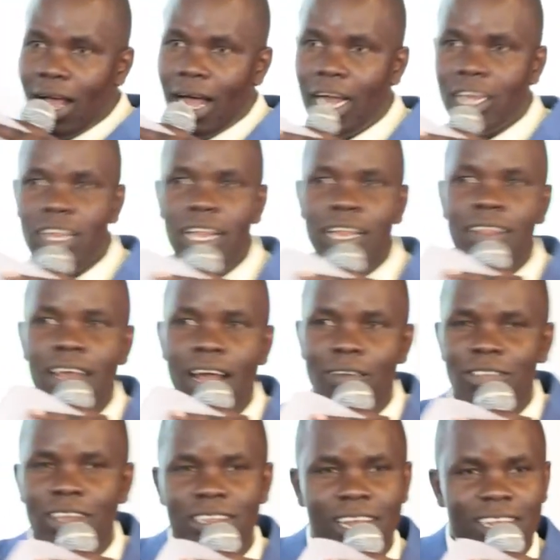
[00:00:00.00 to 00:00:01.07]
Actually, they
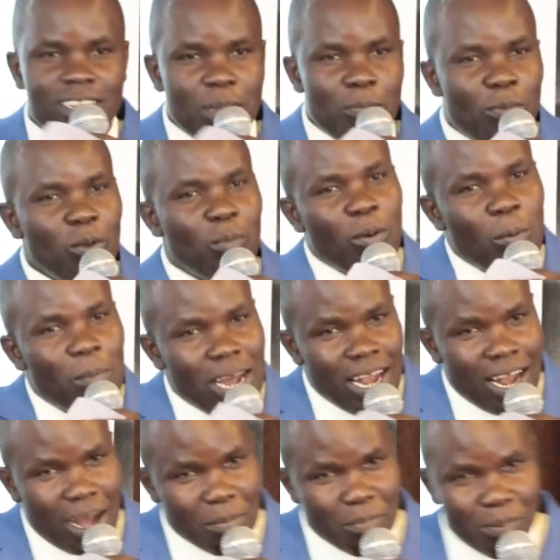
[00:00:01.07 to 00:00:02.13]
have just a simple mobile
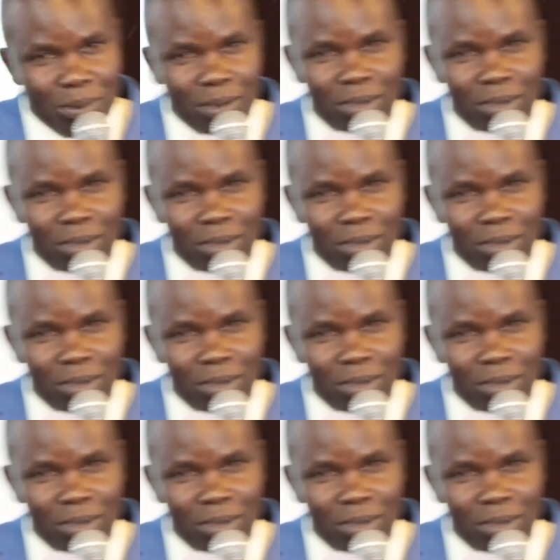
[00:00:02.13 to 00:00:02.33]
app,